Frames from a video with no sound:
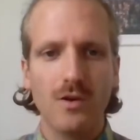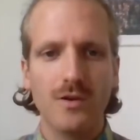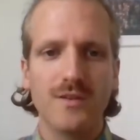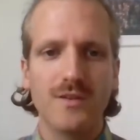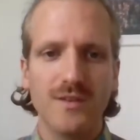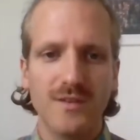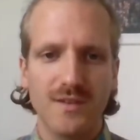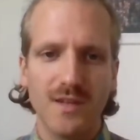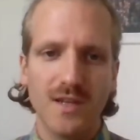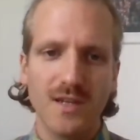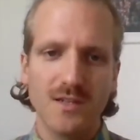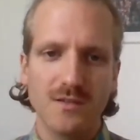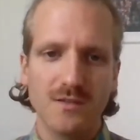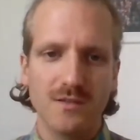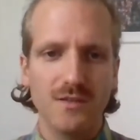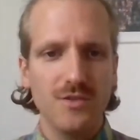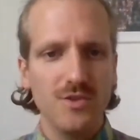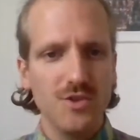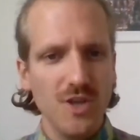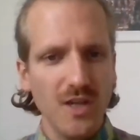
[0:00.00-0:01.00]

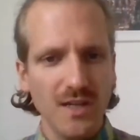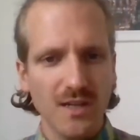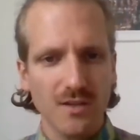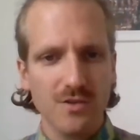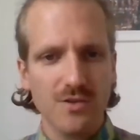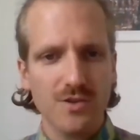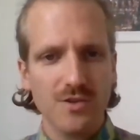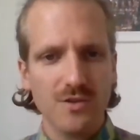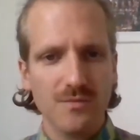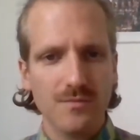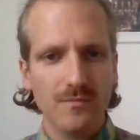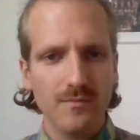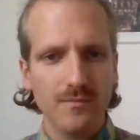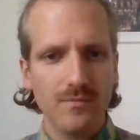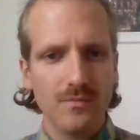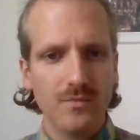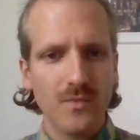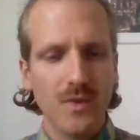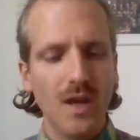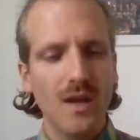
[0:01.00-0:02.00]
organizational change.
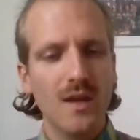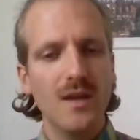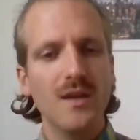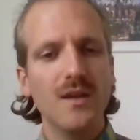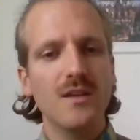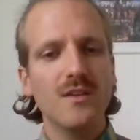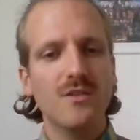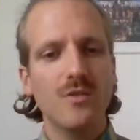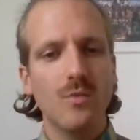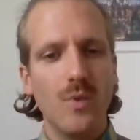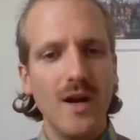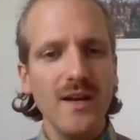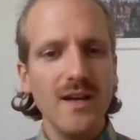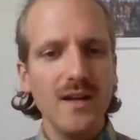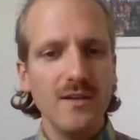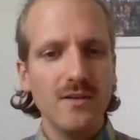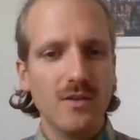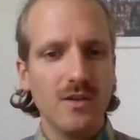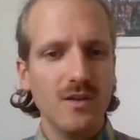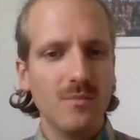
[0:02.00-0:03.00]
So why
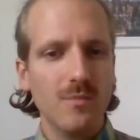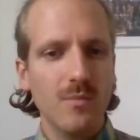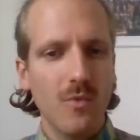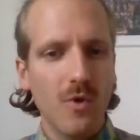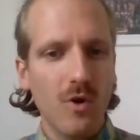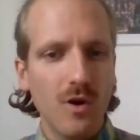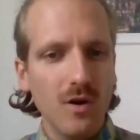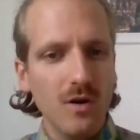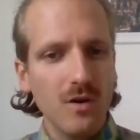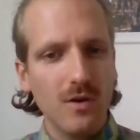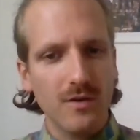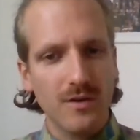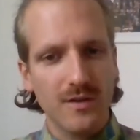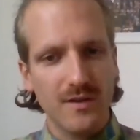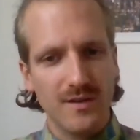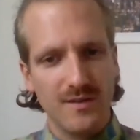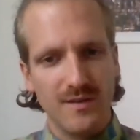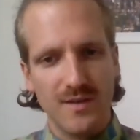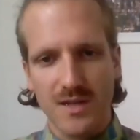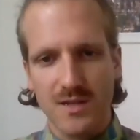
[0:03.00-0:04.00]
are not more
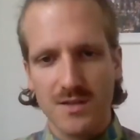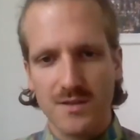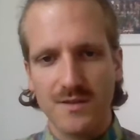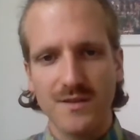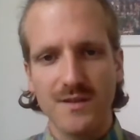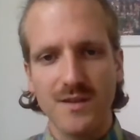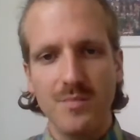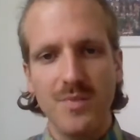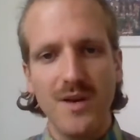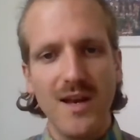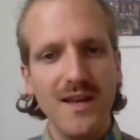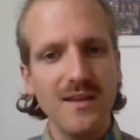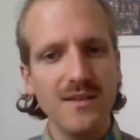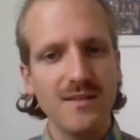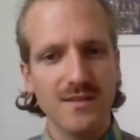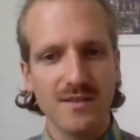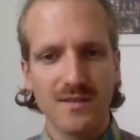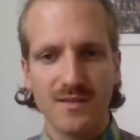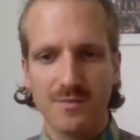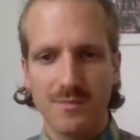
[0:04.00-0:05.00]
organizations applying
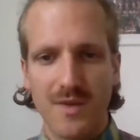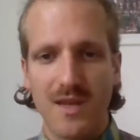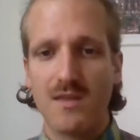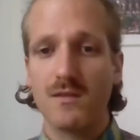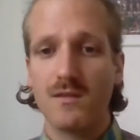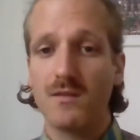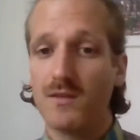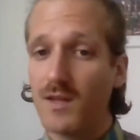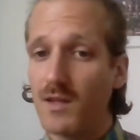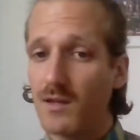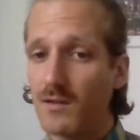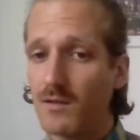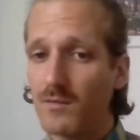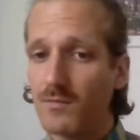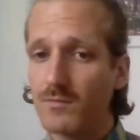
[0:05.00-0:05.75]
this method then?